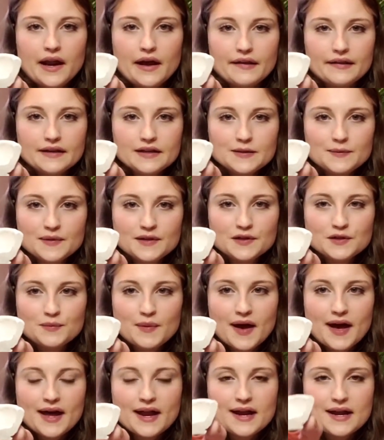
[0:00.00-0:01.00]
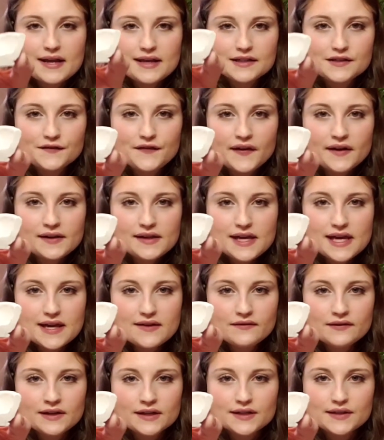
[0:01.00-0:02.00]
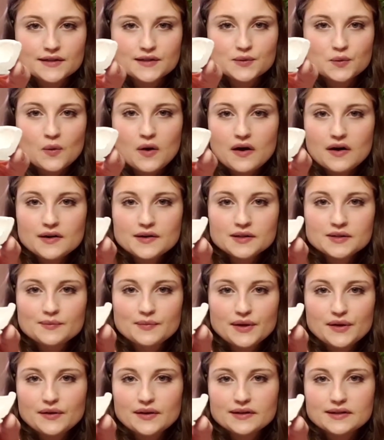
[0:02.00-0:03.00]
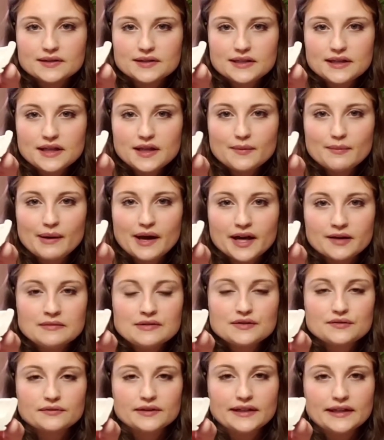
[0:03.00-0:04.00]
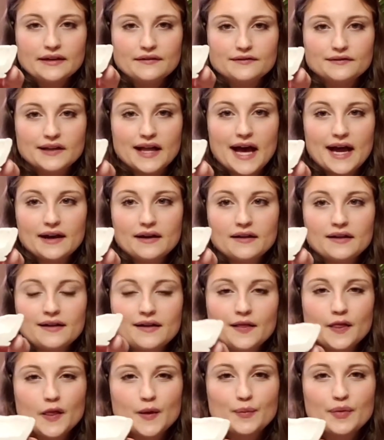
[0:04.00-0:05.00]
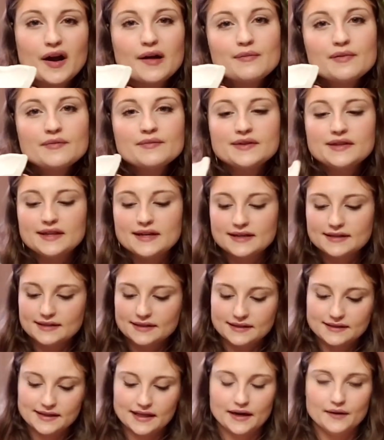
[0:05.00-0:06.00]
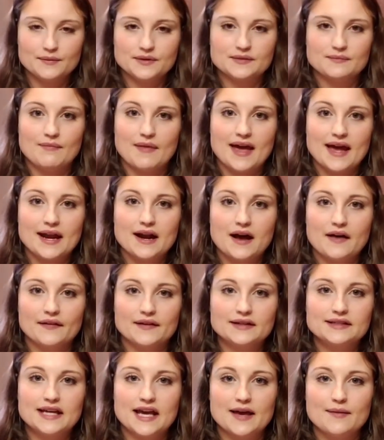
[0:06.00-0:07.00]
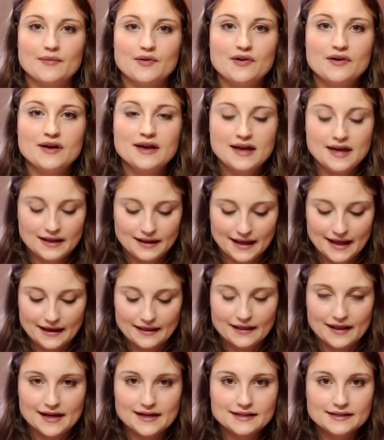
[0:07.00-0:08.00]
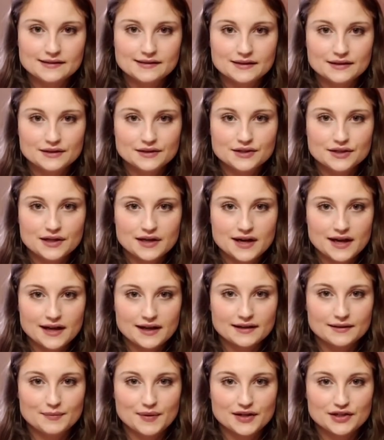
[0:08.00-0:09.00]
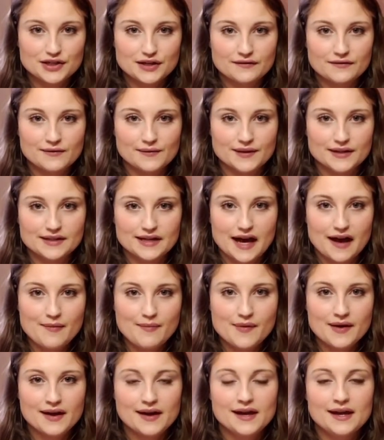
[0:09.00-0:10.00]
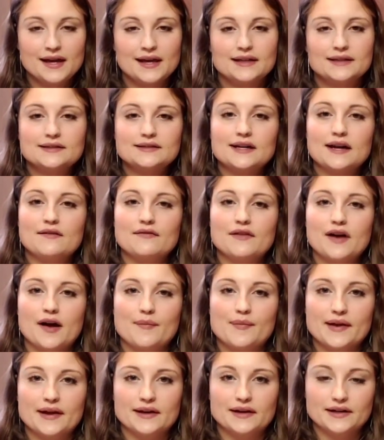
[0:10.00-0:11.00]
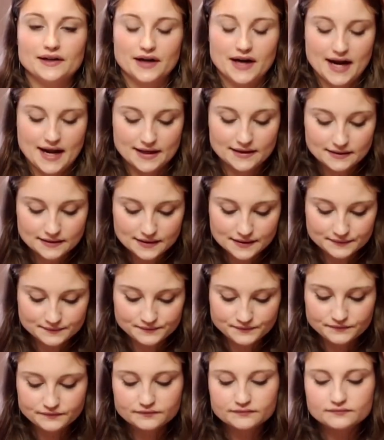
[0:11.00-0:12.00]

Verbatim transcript: Now this pinch pot is fairly even in its walls, but you can see that the bottom is really flat. The problem with this is that it was made on the table like this, turning and pinching from the top instead of cupping it in your hands.